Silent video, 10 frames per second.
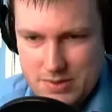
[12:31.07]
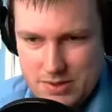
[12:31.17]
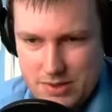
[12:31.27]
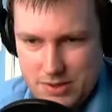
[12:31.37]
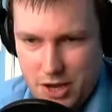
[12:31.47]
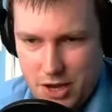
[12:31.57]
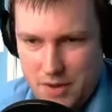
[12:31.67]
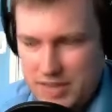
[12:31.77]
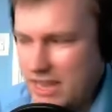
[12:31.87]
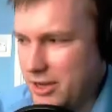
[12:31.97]
Though, if
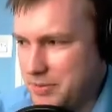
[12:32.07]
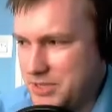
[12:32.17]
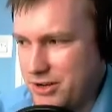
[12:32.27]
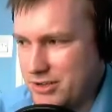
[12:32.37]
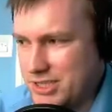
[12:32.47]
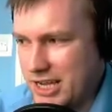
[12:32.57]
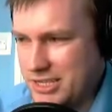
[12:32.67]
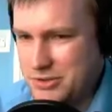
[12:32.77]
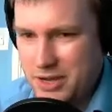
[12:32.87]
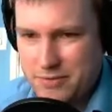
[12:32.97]
I get the opportunity, I
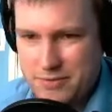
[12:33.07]
do go for the